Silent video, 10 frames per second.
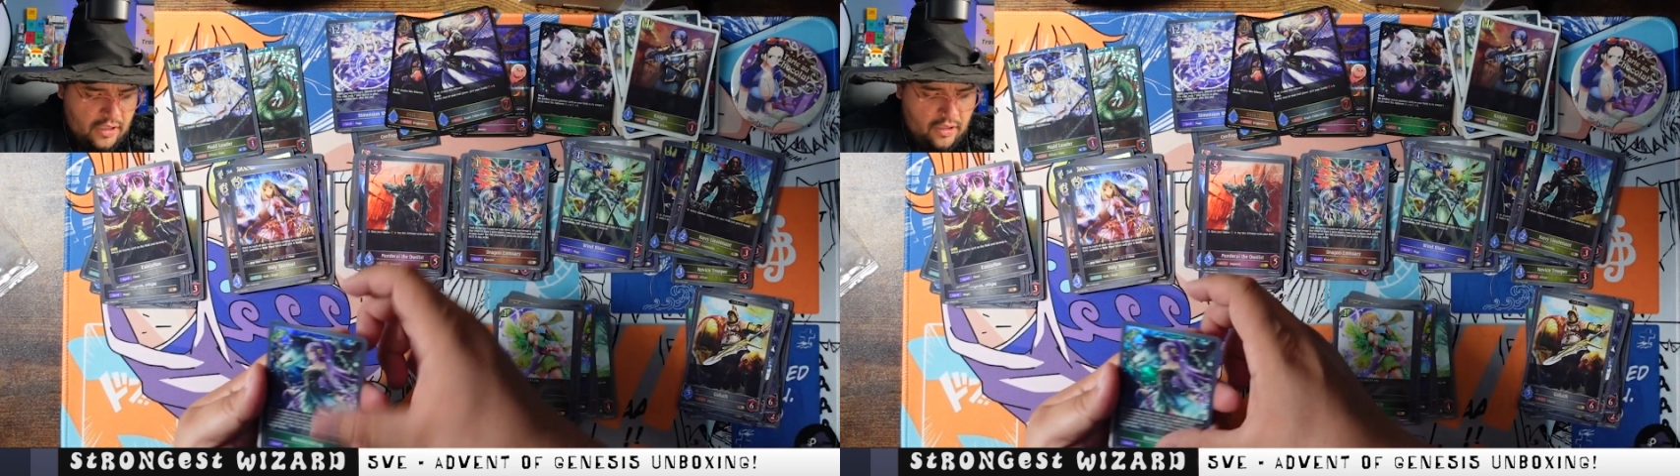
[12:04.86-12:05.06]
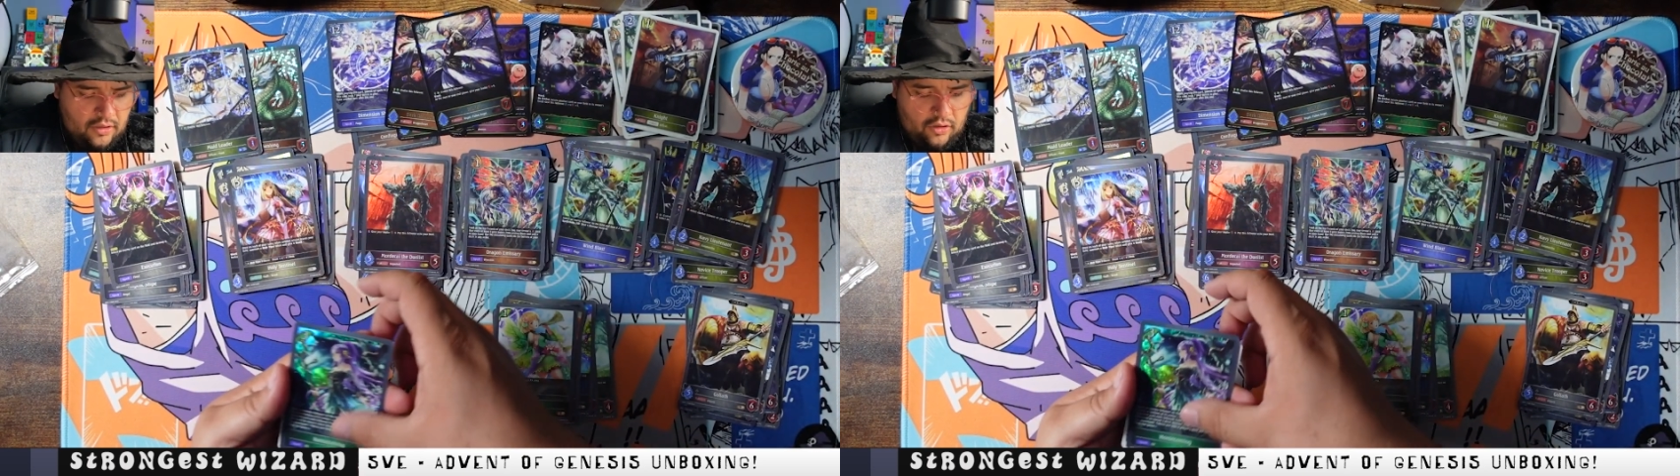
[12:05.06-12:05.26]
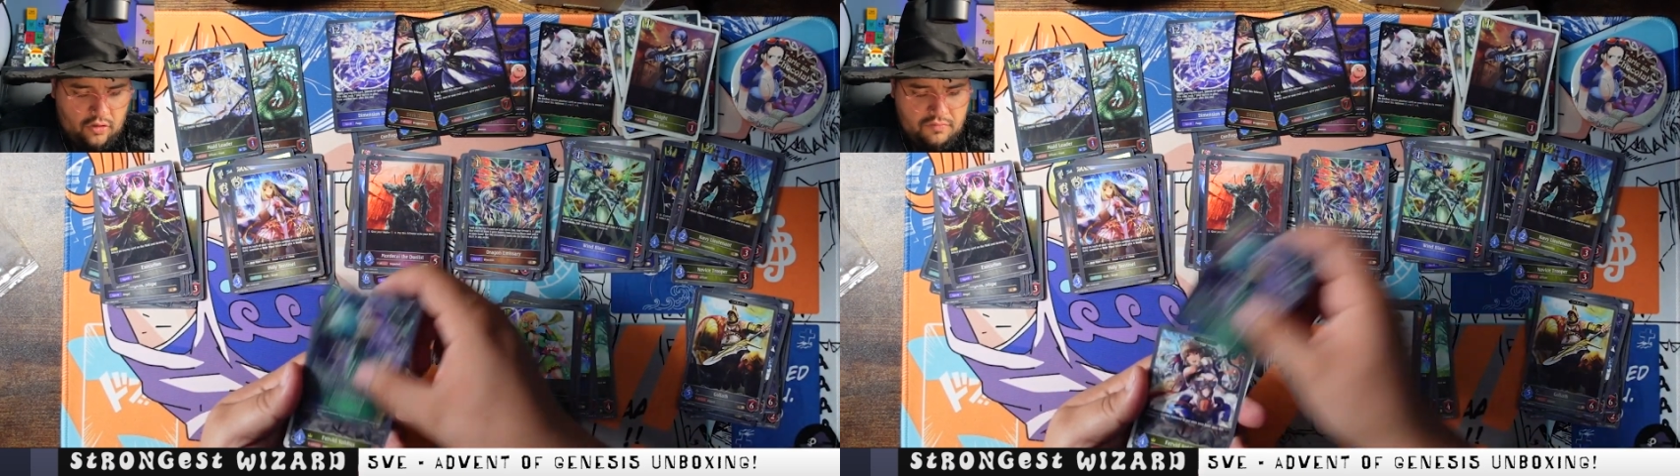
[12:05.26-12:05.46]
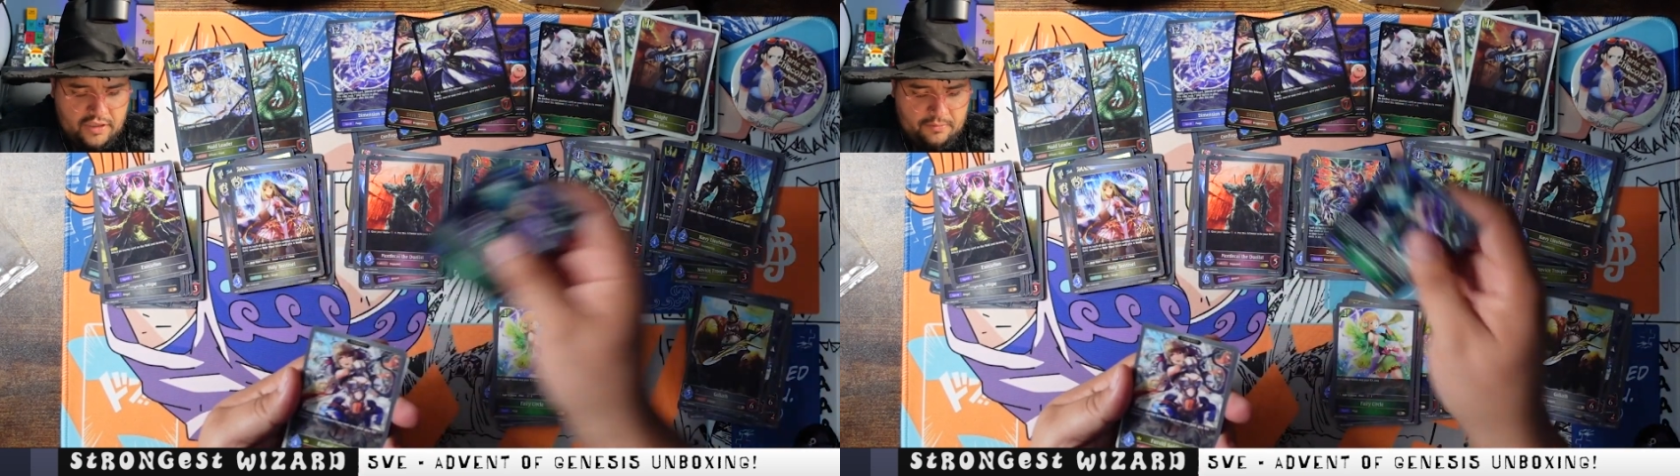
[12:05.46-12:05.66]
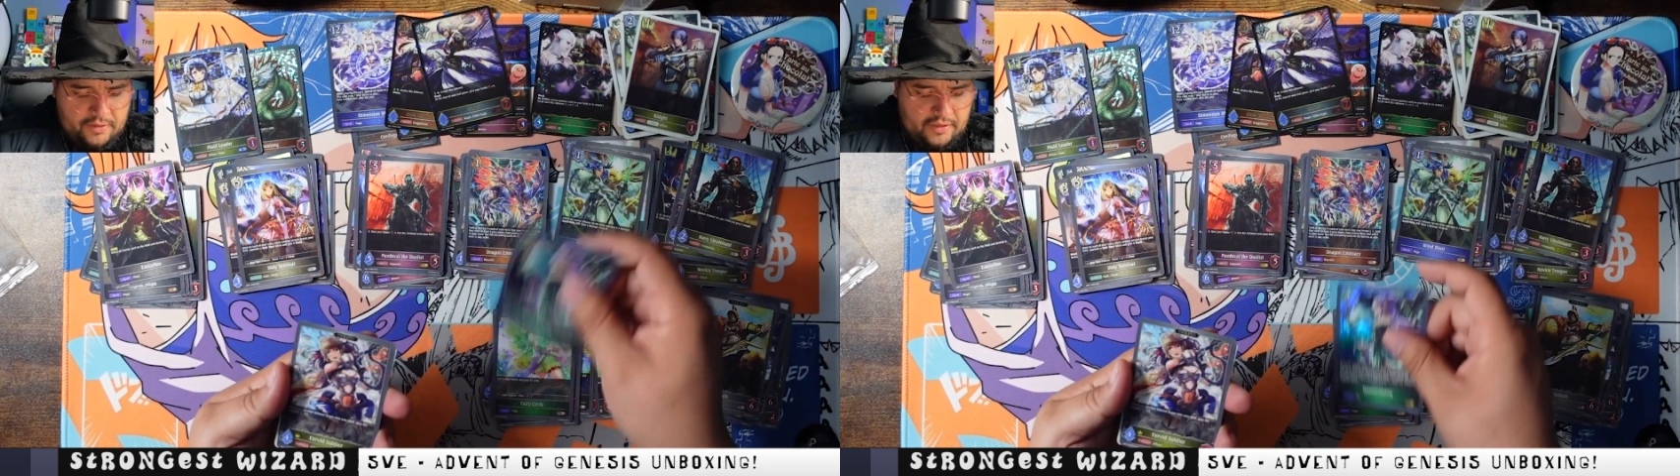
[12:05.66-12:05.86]

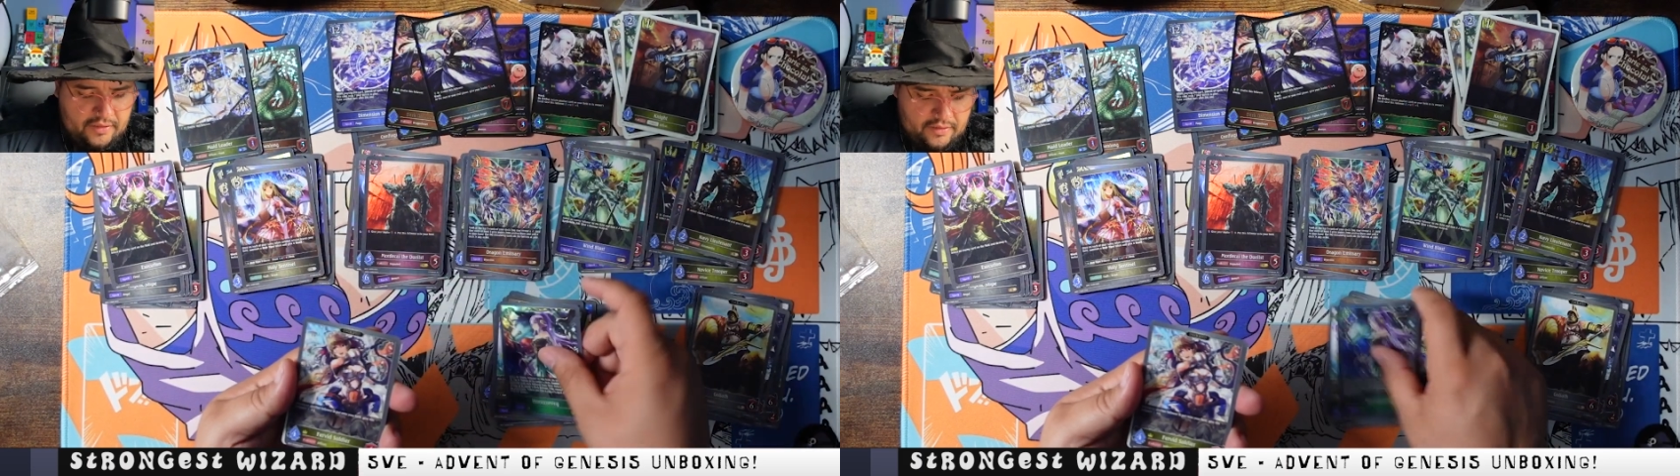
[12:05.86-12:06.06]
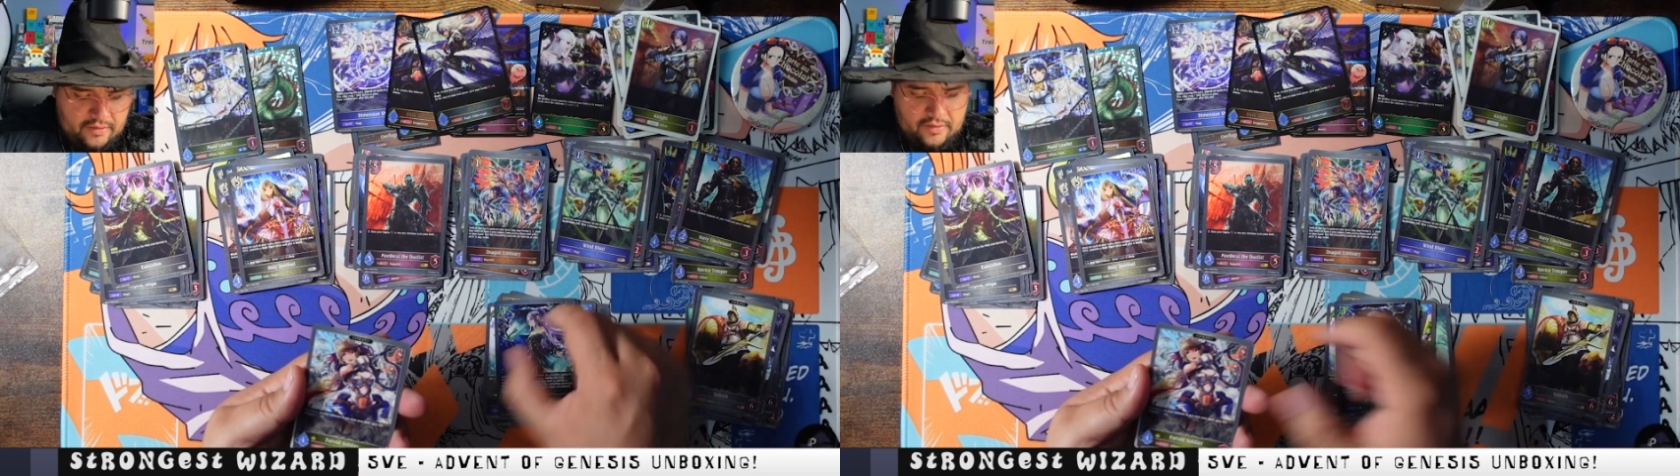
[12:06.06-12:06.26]
Homecoming,